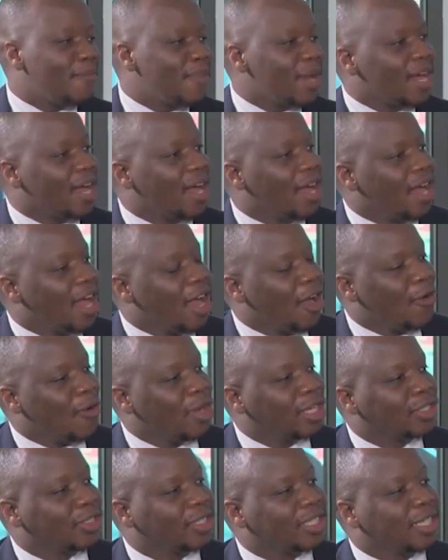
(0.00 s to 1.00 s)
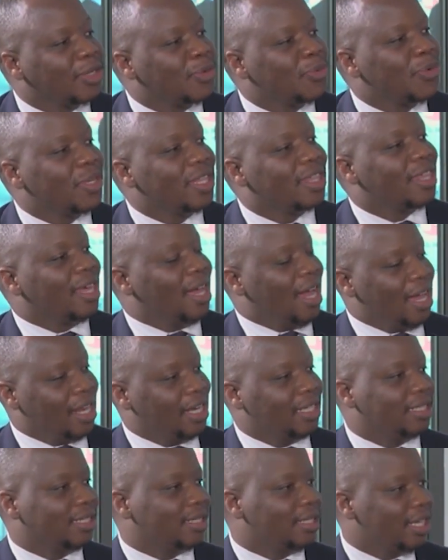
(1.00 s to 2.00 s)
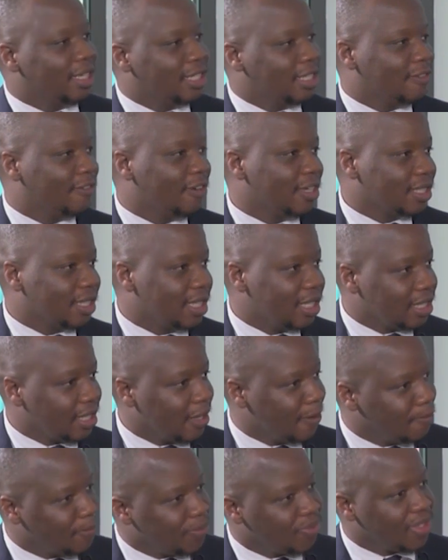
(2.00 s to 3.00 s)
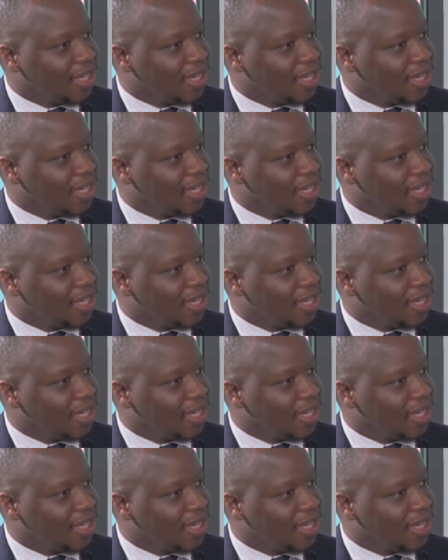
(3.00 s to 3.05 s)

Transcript: But uh, I want to start with Alice. Ladies first, they say.